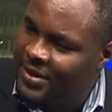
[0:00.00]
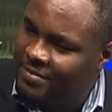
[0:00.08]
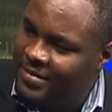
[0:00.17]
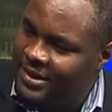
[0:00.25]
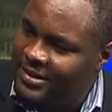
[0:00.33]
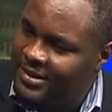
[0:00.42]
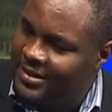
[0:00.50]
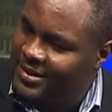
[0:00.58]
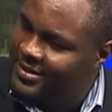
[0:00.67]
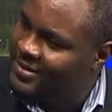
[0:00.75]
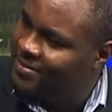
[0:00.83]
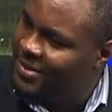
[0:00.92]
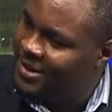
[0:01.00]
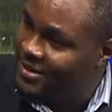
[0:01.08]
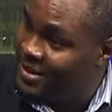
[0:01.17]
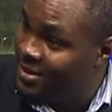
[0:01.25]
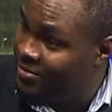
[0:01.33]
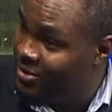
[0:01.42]
but this
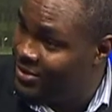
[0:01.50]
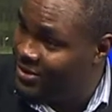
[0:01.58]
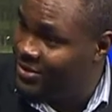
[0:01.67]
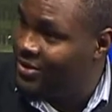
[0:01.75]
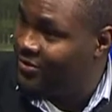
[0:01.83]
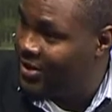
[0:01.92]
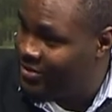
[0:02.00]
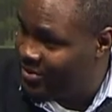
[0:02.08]
particular approach is not the right